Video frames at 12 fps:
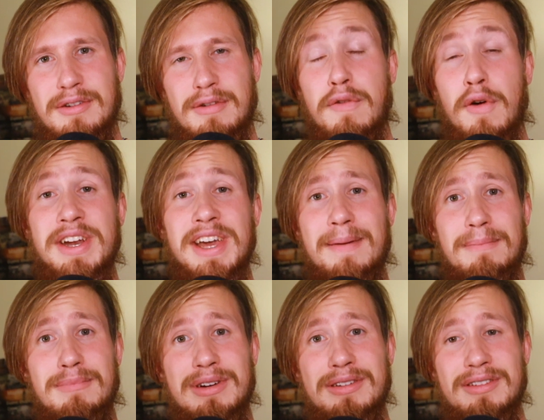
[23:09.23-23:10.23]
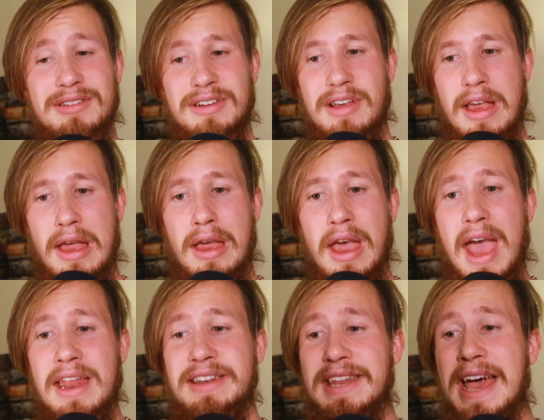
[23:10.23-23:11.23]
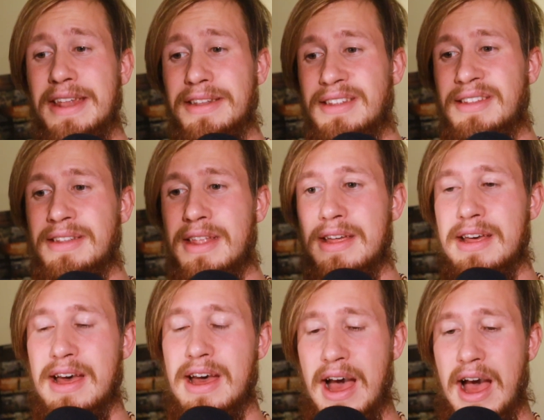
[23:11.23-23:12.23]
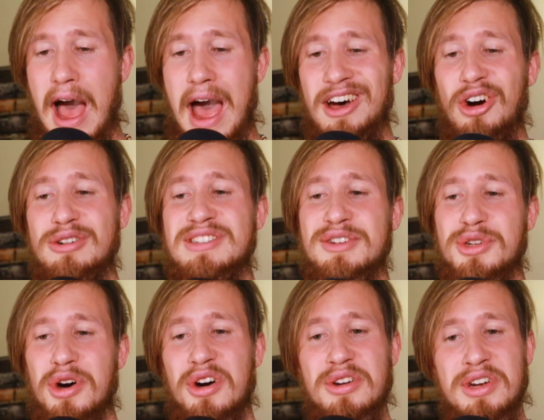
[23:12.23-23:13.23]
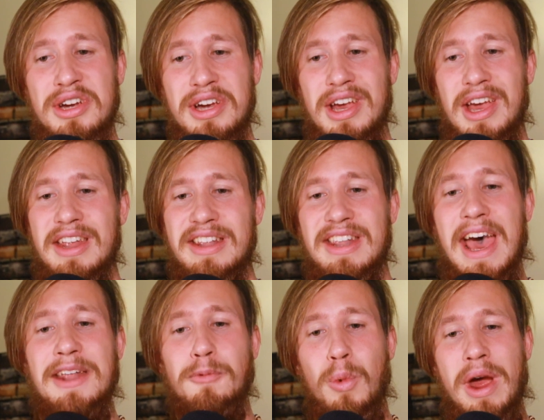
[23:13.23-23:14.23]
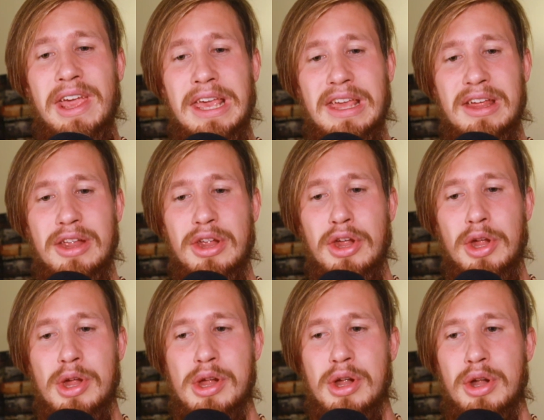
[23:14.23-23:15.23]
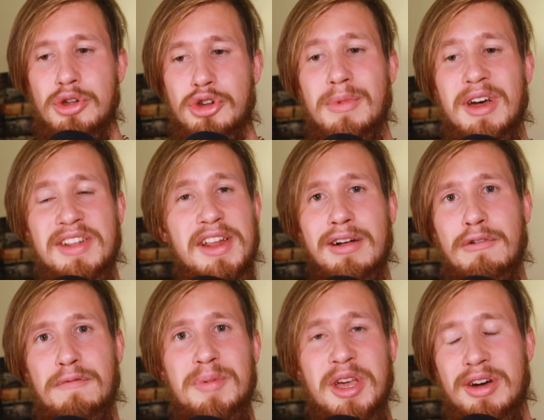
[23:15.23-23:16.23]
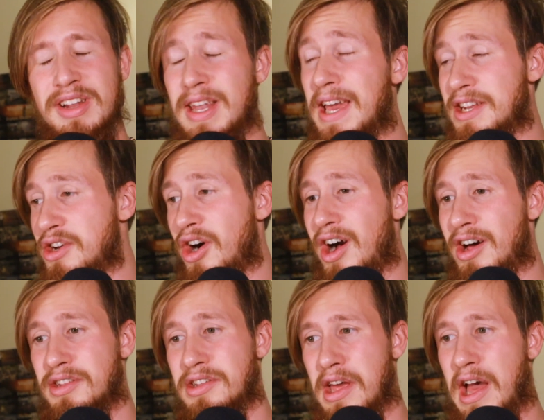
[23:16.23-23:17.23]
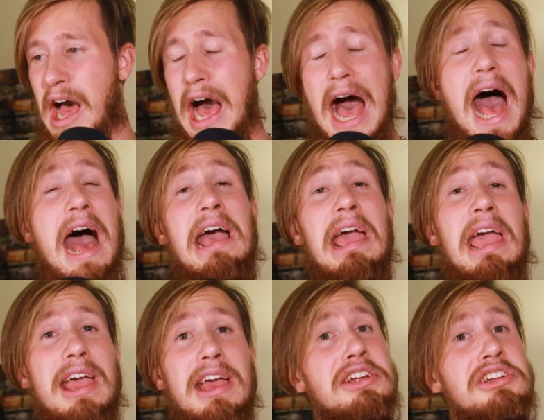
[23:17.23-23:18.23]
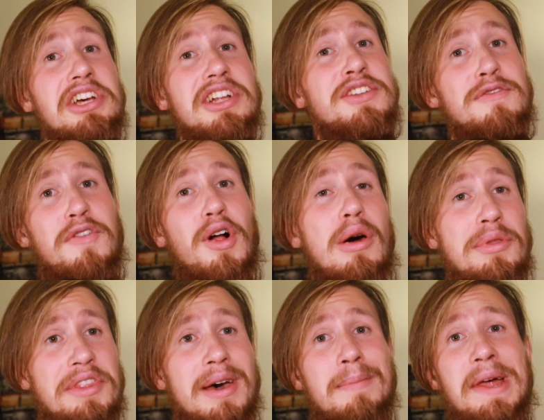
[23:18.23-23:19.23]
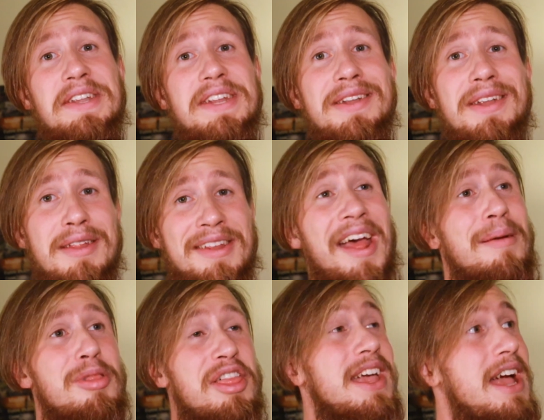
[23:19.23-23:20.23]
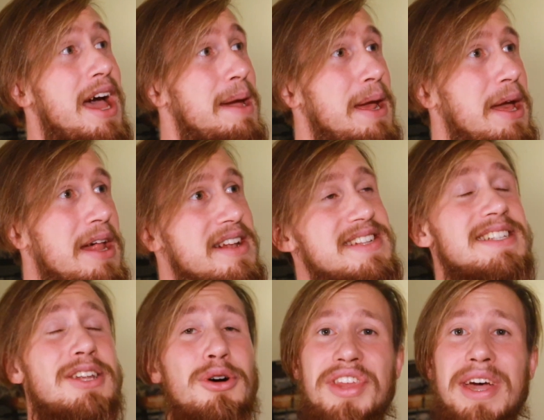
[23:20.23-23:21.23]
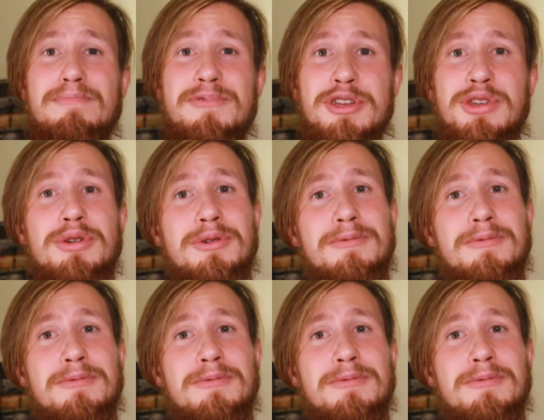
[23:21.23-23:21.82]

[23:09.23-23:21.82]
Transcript: for them. And then I also talk that way to myself, because later on I just followed them and did the same thing I told them to do.